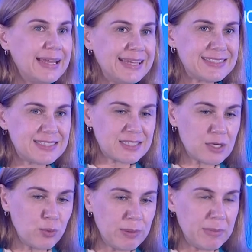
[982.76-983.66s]

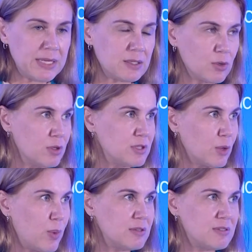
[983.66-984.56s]
so immediate
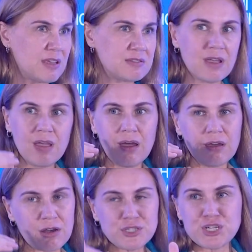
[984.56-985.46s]
consequences,
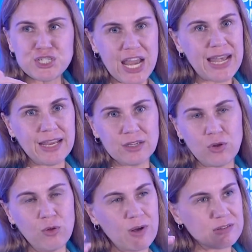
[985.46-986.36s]
Russian shelling
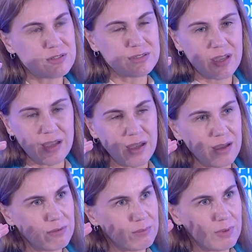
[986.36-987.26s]
towards
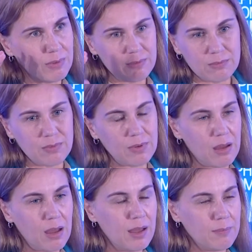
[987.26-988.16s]

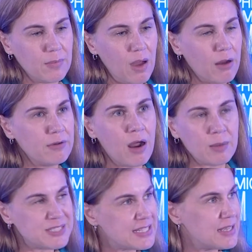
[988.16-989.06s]

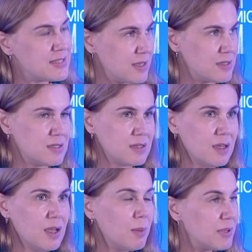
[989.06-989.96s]
unarmed citizens.
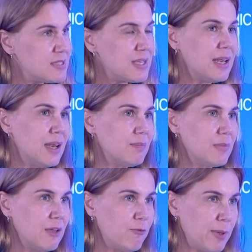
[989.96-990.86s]
But still,
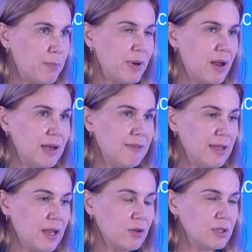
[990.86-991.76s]
if people are
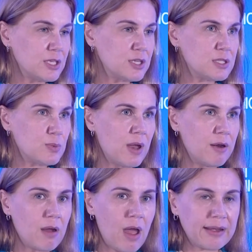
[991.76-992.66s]
living in conditions
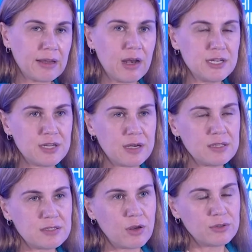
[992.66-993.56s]
where agriculture
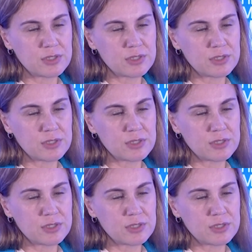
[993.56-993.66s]
is not